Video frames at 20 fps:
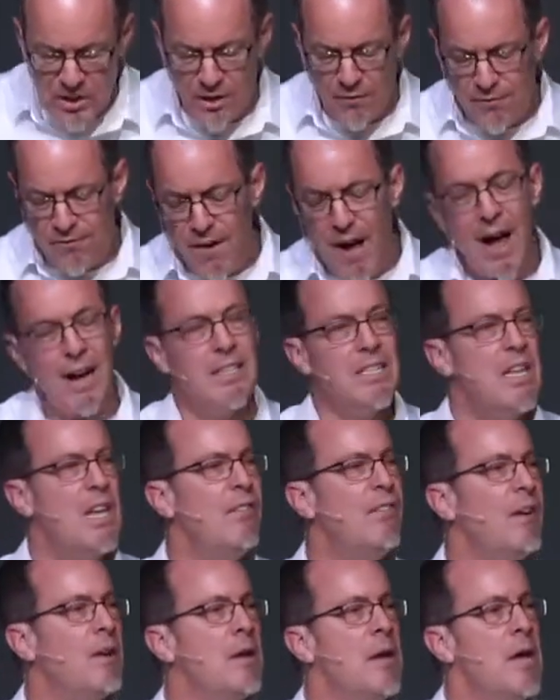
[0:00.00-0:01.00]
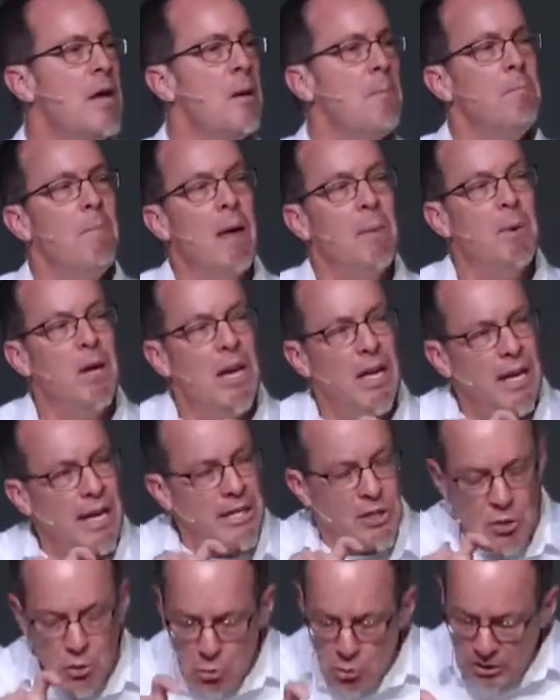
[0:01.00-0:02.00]
In fact, even maybe in a
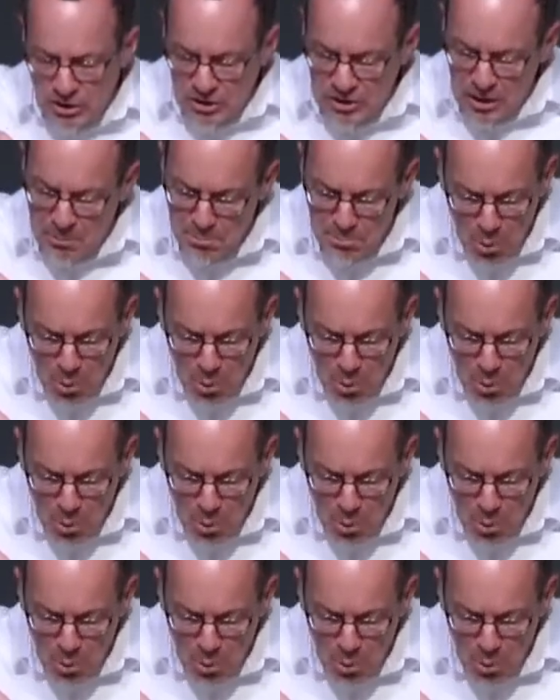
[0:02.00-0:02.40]
twisted